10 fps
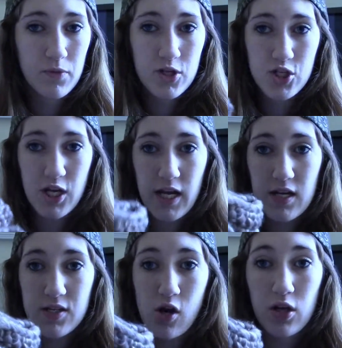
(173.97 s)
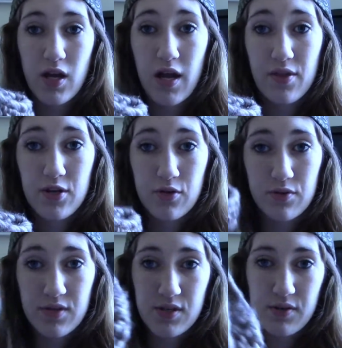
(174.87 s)
This shade is called On the
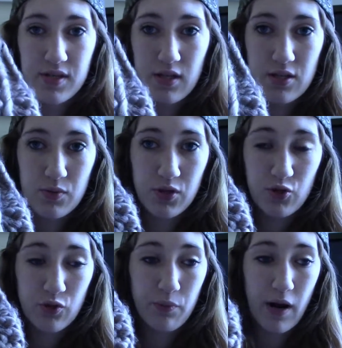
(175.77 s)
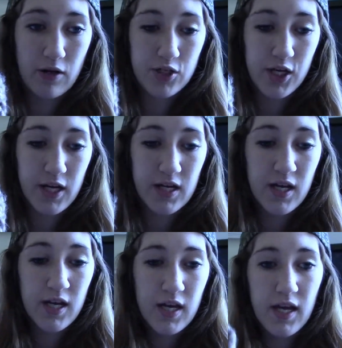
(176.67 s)
Dune, so it's like this really cool brown shade.
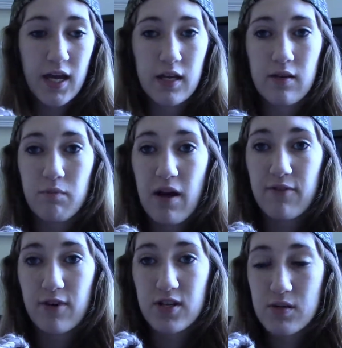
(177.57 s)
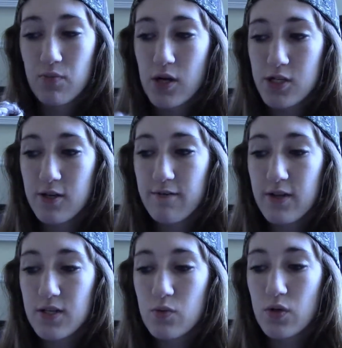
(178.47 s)
And my first impression of
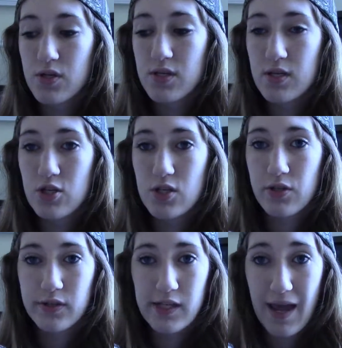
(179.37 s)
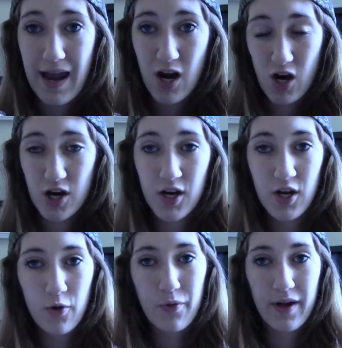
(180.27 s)
this was it just looked like hair.
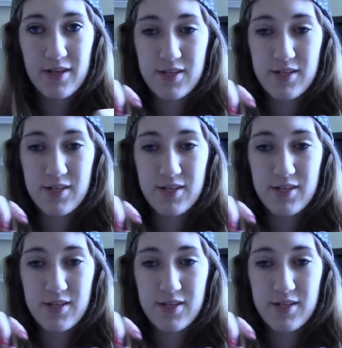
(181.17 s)
When I